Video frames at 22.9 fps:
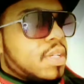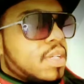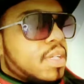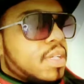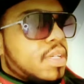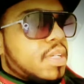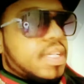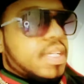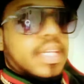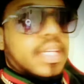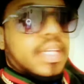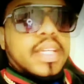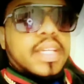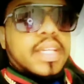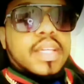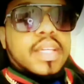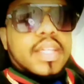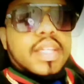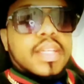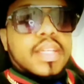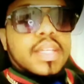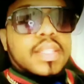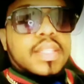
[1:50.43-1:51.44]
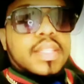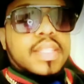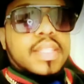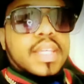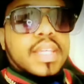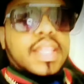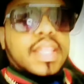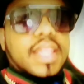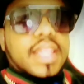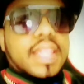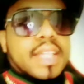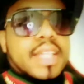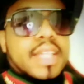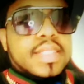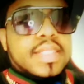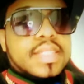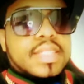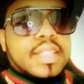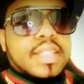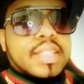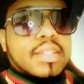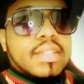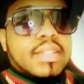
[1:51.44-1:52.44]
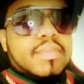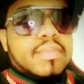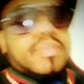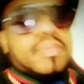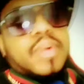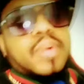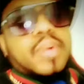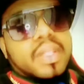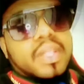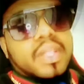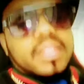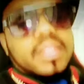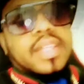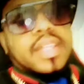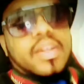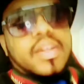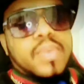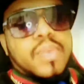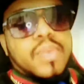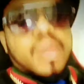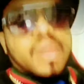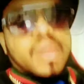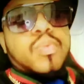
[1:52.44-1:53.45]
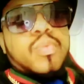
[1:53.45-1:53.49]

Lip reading: they're around 1%